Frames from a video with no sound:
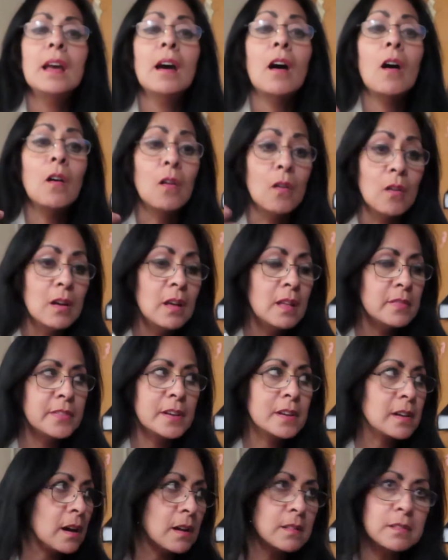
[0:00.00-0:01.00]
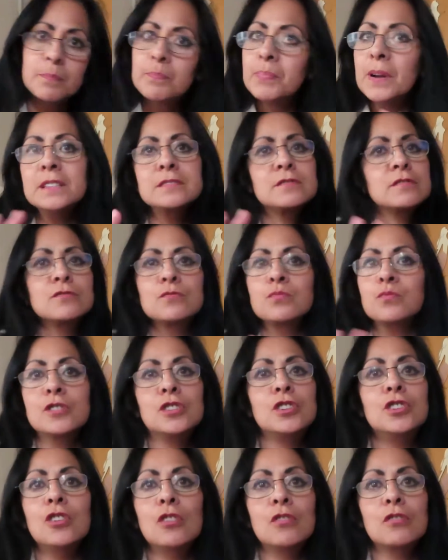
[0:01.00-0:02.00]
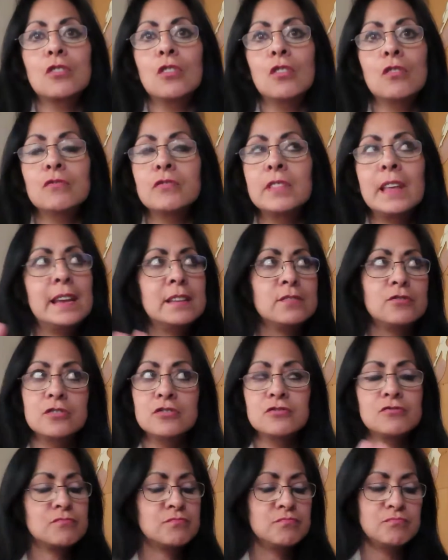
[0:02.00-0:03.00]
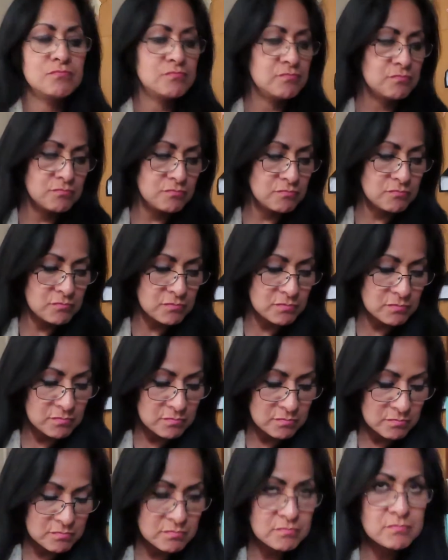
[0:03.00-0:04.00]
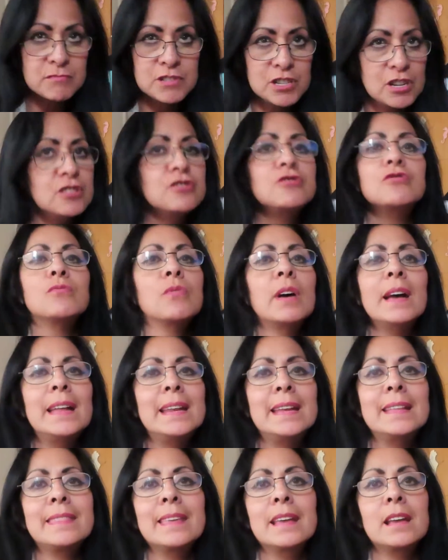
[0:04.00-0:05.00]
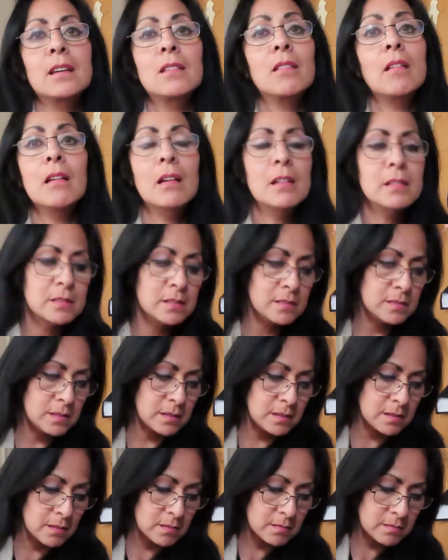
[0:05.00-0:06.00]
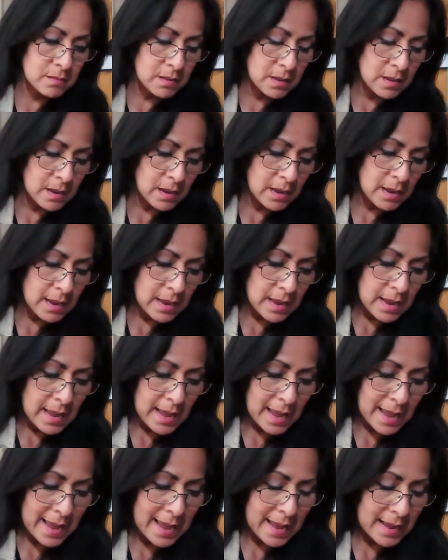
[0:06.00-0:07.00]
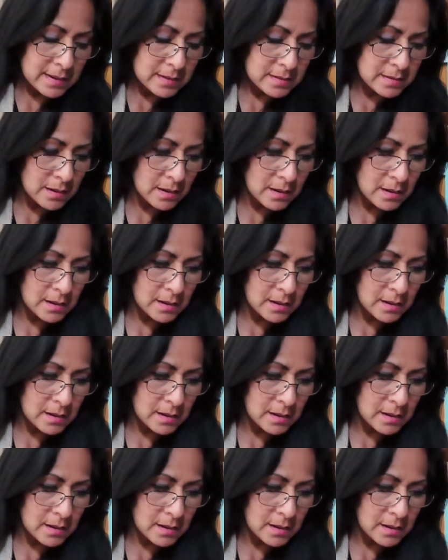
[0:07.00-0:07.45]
Oh, the color pencils were a no-go. They just didn't do anything at all, you know. And